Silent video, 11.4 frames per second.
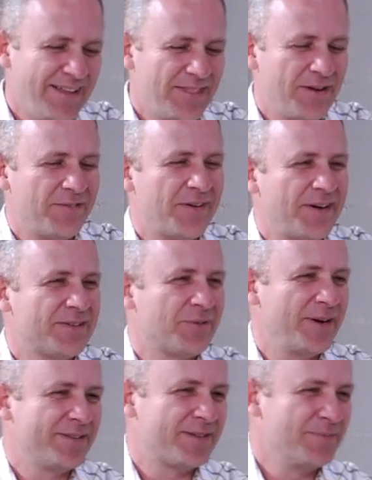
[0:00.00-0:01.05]
there are various
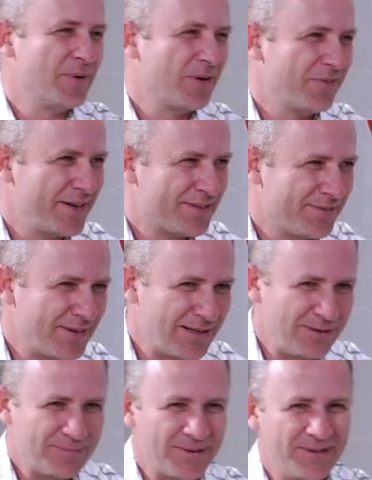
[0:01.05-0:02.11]
ways to motivate
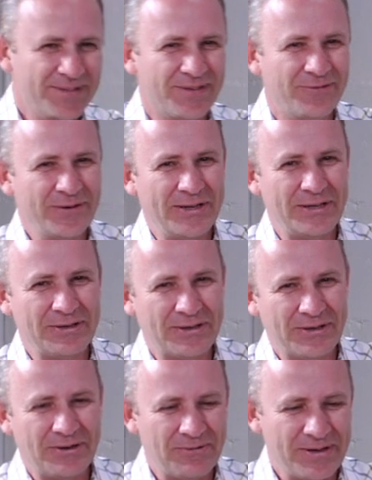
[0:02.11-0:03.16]
developers and we you
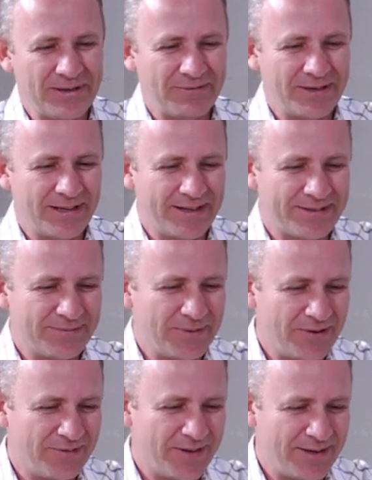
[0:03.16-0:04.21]
know we, we like to
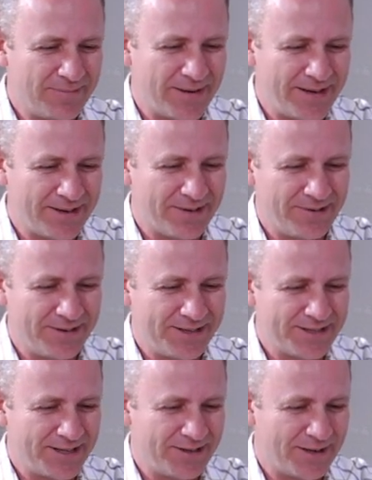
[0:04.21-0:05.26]
motivate by
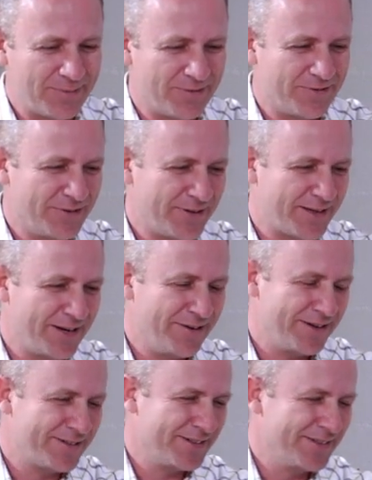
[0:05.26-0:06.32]
encouraging i prefer the
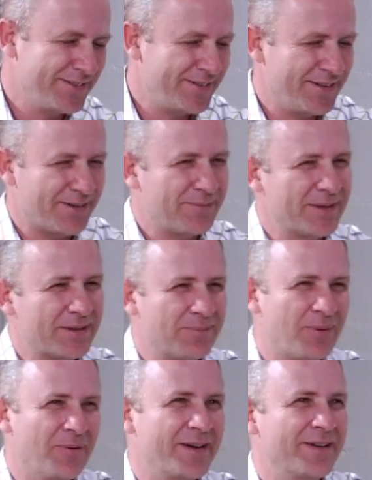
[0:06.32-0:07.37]
carrot to the stick but the
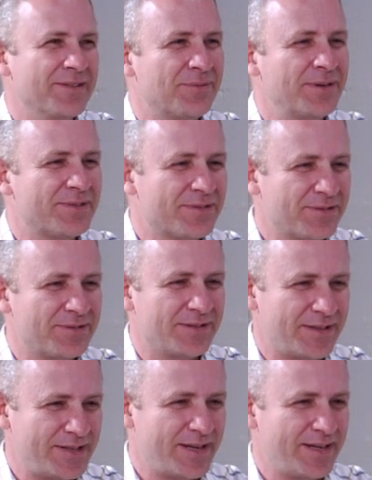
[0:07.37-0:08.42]
yeah. point is we
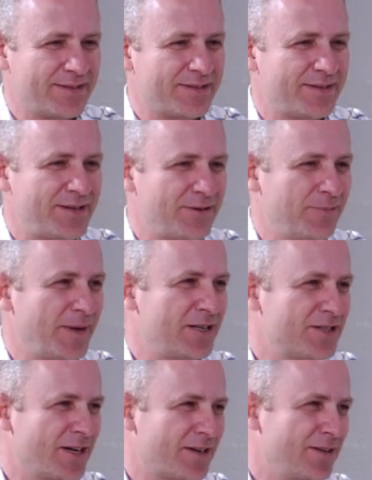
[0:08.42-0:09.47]
certainly can see who made
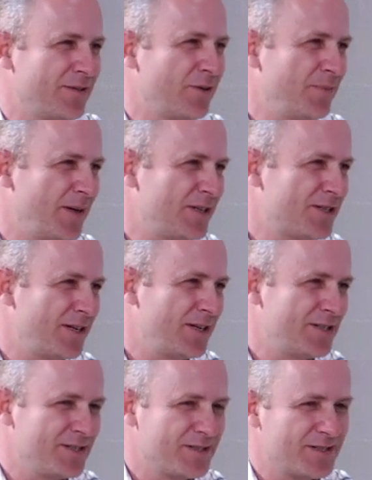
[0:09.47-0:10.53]
check-ins who made
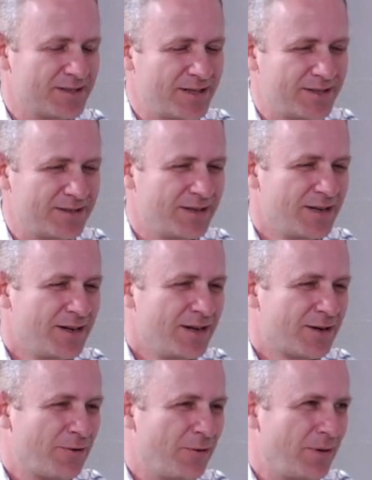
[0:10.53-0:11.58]
changes and, and
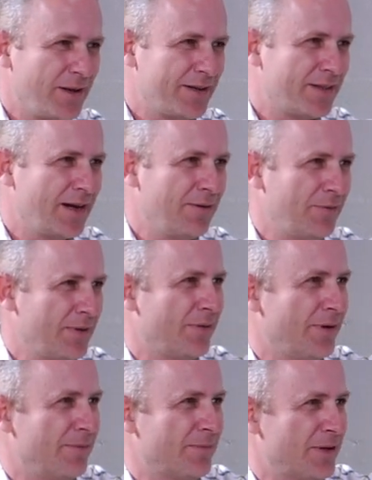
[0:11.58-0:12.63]
correlate that with
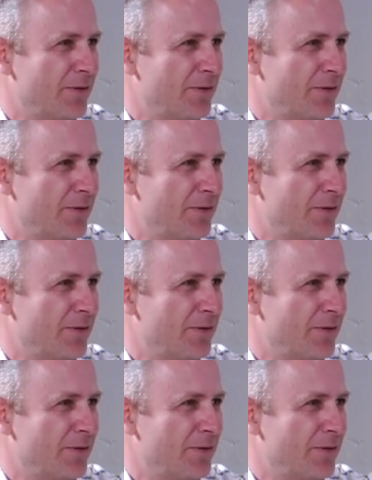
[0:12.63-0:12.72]
um, you